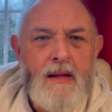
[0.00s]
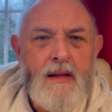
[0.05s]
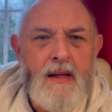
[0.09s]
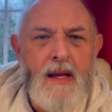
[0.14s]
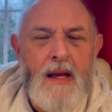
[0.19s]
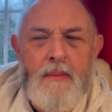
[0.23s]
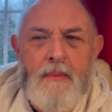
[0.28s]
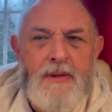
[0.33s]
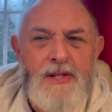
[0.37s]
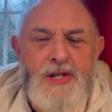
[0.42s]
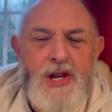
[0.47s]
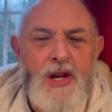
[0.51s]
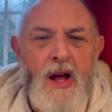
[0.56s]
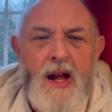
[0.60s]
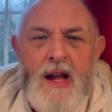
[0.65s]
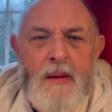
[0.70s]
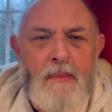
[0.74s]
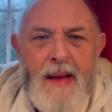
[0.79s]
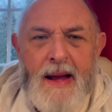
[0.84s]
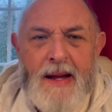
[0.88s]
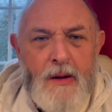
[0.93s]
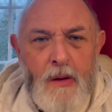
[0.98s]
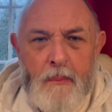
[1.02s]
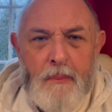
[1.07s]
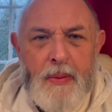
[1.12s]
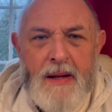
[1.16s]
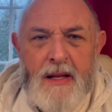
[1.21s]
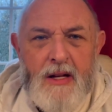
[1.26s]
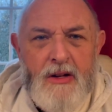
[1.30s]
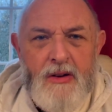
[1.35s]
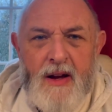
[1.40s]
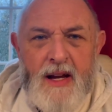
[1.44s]
Yeah, China may not
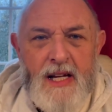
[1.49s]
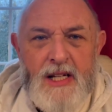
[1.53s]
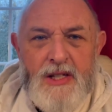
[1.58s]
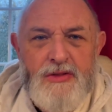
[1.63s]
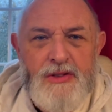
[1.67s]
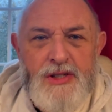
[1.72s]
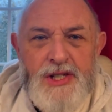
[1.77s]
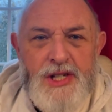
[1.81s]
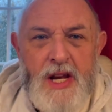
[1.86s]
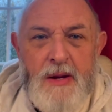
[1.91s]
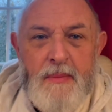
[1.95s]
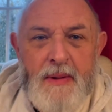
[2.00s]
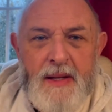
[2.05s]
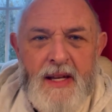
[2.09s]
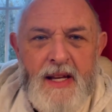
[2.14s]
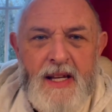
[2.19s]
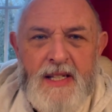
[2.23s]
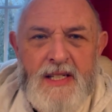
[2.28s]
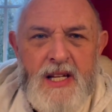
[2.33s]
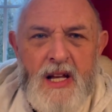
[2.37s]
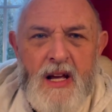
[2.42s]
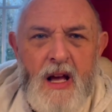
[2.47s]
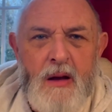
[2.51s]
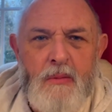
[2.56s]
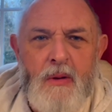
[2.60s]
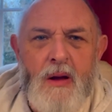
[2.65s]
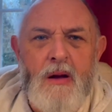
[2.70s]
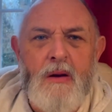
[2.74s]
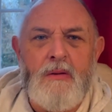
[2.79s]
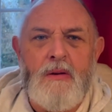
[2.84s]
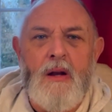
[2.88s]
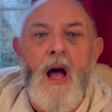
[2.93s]
be the greatest regime in the entire
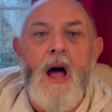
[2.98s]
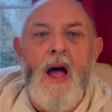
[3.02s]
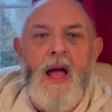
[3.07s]
world.